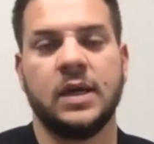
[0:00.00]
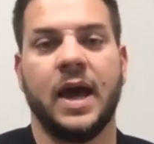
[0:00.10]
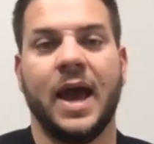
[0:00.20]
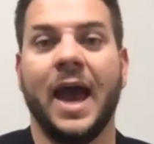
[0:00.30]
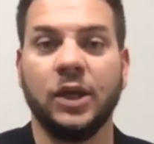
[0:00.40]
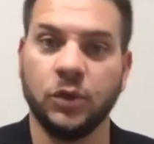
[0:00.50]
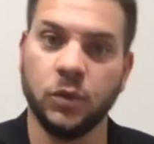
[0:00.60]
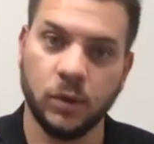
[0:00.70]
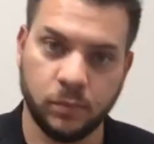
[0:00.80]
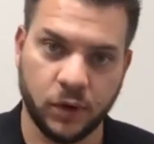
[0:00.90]
at
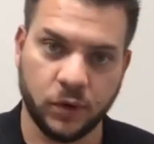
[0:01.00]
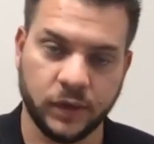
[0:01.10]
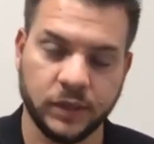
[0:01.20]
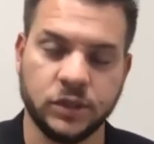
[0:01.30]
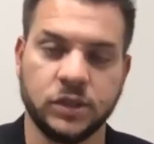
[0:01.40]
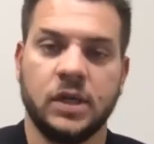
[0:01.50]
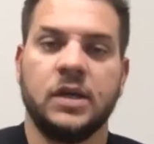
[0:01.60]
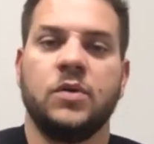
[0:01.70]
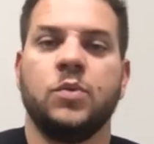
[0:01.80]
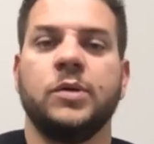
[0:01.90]
your brokerage,
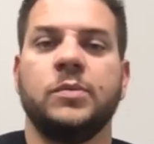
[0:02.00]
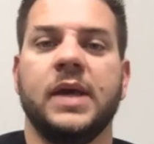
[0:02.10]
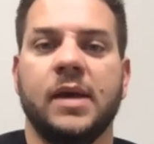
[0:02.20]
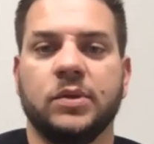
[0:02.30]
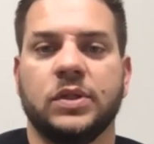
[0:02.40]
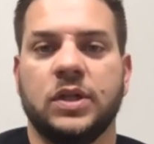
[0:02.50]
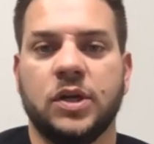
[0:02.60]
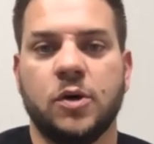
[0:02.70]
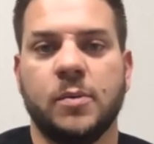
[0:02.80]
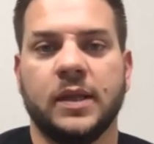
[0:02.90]
would be able to
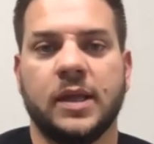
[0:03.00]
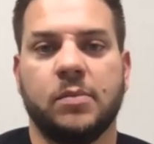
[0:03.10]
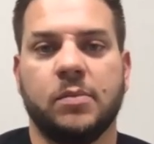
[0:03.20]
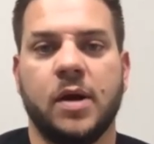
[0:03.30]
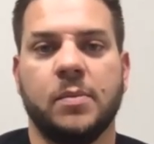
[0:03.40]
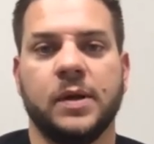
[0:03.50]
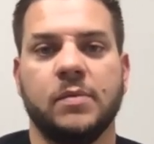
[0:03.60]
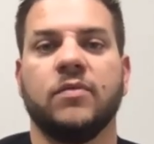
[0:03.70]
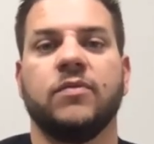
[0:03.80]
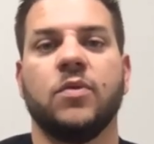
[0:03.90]
know about that property
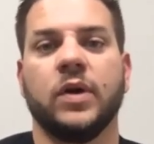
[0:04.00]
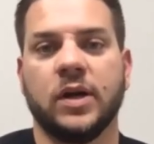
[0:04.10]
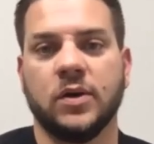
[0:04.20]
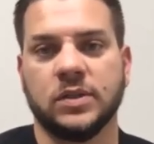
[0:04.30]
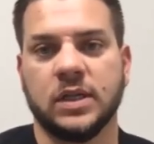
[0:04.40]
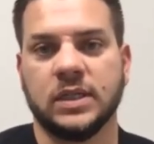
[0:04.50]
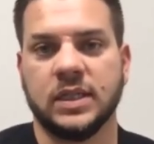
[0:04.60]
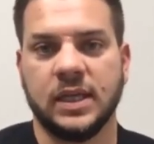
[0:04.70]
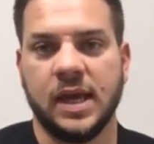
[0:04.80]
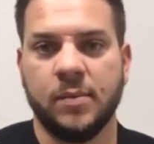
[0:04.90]
before it goes onto
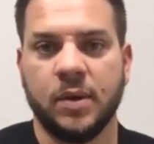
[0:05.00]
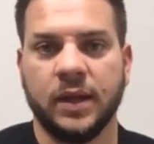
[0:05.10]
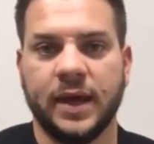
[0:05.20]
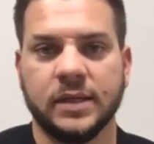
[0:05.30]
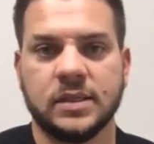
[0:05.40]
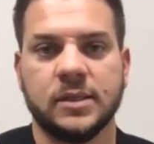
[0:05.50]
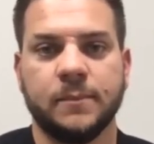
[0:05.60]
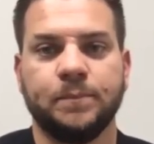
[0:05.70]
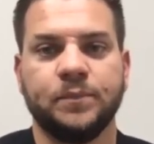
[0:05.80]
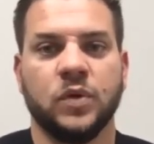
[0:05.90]
the MLS,
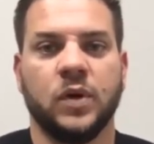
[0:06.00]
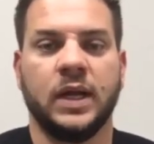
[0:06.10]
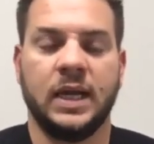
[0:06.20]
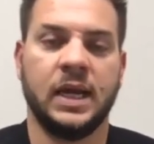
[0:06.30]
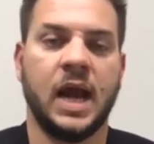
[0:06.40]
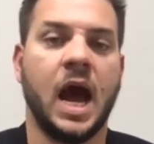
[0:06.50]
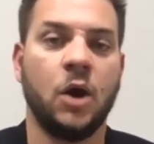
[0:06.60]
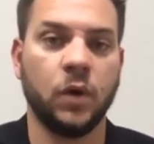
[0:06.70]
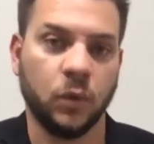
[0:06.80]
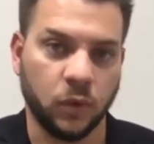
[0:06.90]
right? In
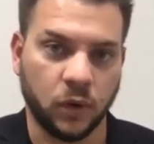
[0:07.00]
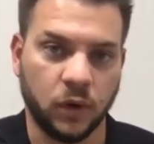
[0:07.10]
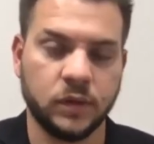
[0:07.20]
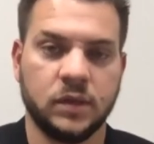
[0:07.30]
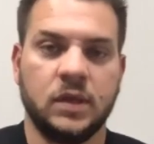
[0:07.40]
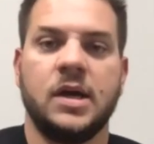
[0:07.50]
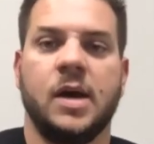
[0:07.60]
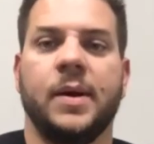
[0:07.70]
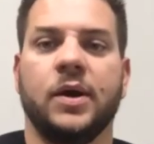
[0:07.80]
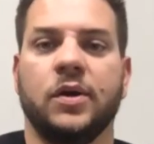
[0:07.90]
our world,
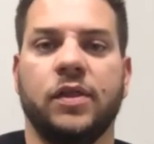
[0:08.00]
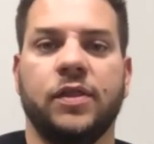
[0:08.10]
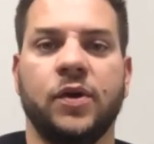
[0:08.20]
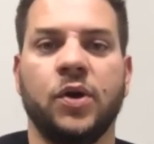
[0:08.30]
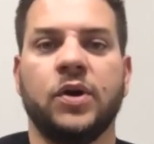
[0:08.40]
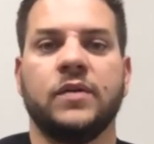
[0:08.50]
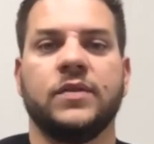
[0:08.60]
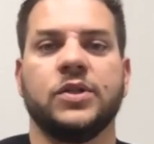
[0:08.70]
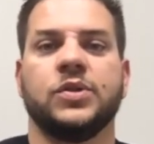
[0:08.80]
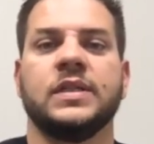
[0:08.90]
about a third of
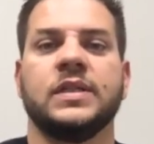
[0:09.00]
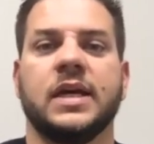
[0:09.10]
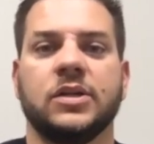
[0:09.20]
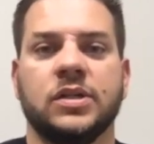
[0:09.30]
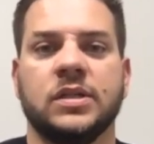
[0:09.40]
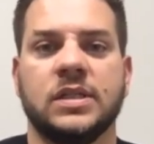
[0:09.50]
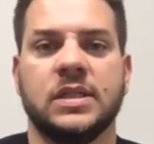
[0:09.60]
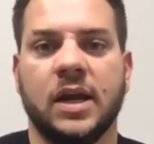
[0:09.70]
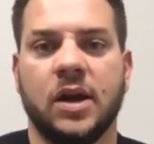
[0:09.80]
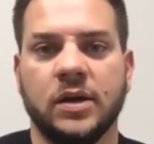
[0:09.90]
the transactions
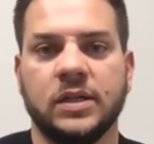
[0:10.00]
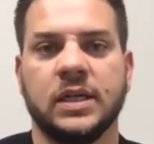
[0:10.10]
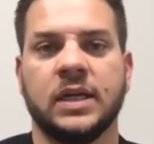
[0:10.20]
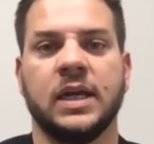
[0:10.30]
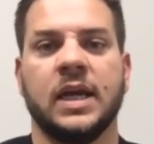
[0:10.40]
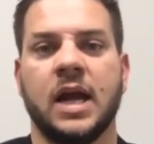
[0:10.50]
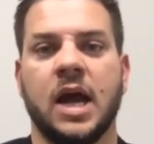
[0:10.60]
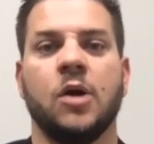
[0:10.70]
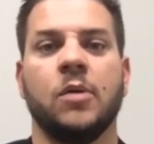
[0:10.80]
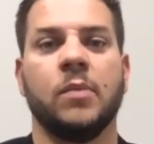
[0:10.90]
that are done in
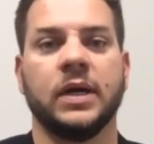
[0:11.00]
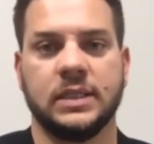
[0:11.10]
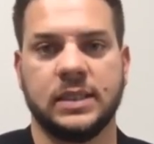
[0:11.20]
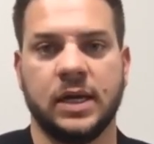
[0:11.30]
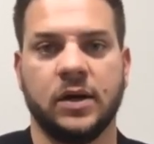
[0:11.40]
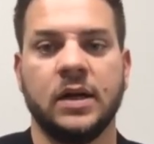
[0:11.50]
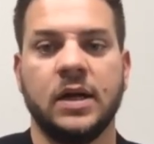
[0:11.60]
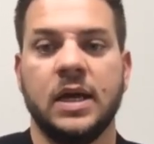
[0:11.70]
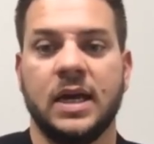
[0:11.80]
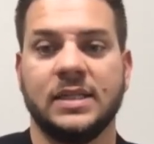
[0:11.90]
our market center
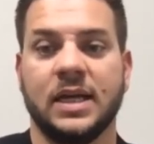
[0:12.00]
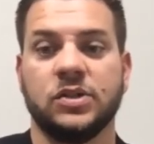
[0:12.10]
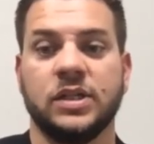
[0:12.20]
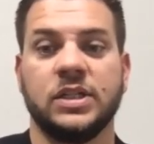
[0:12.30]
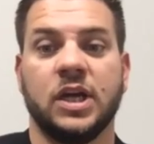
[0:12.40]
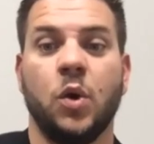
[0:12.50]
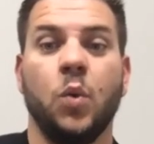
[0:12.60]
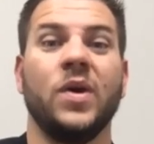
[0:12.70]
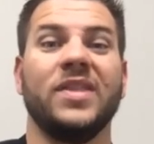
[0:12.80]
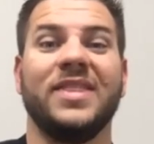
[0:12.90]
is actually done
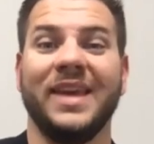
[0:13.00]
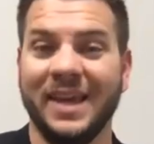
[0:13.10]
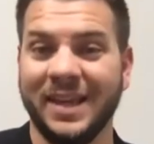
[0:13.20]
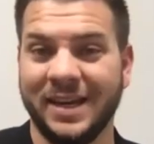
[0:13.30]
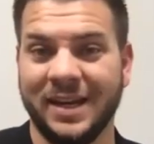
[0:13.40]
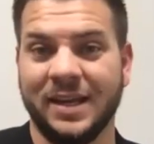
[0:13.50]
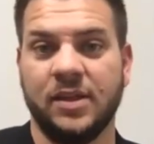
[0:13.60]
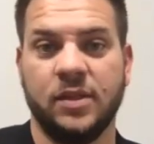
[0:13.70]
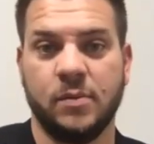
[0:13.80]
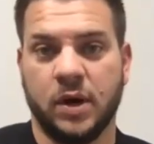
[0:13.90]
within
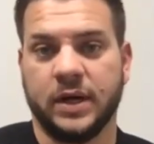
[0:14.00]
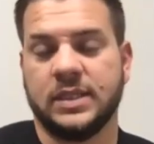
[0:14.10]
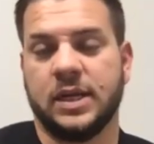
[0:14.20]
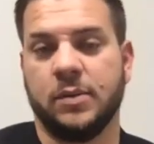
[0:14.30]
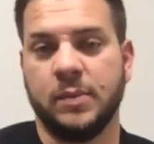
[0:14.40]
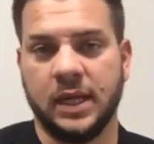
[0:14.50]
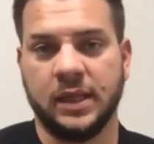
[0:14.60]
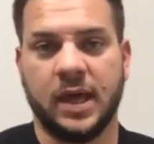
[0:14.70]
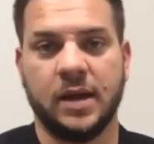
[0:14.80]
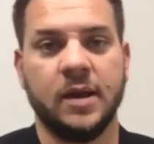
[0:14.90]
the market center, meaning
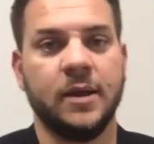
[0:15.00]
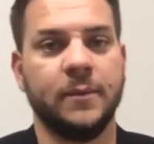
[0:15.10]
that